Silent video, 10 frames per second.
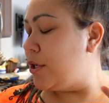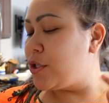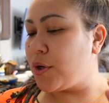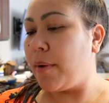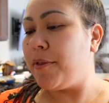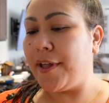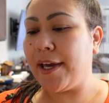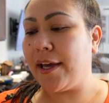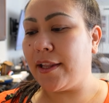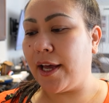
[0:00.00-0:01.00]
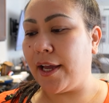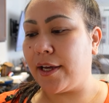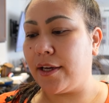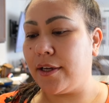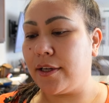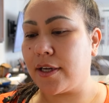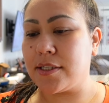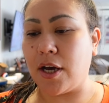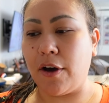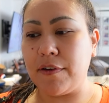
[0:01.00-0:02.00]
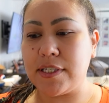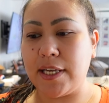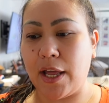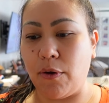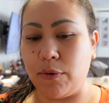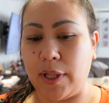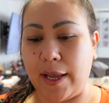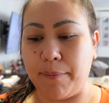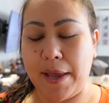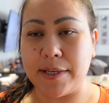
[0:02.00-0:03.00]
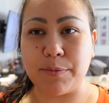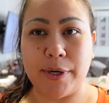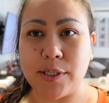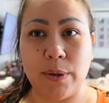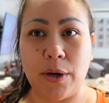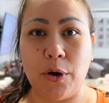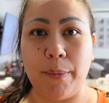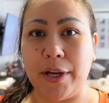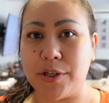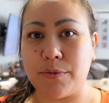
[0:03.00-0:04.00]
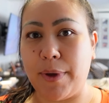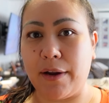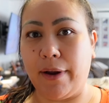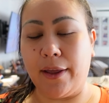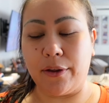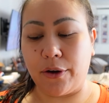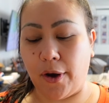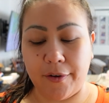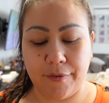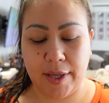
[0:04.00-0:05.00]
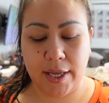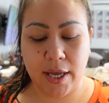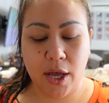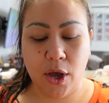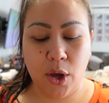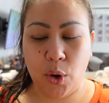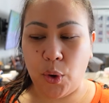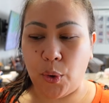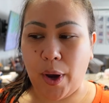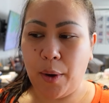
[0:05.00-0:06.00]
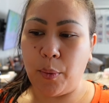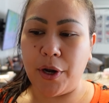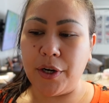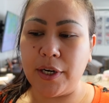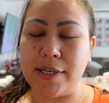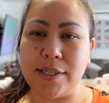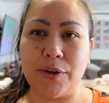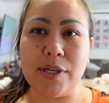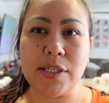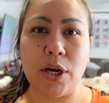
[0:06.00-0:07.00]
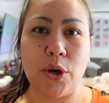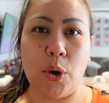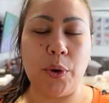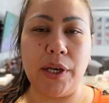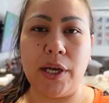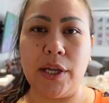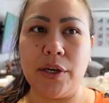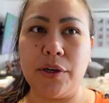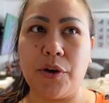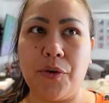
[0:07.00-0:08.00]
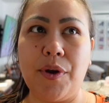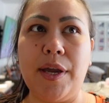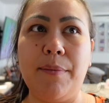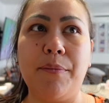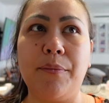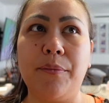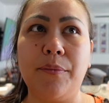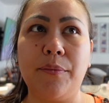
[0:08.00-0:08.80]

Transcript: So I'm thinking, like, because obviously I don't like make espresso at home. I just make regular coffee. I wonder, because there is a coconut creamer.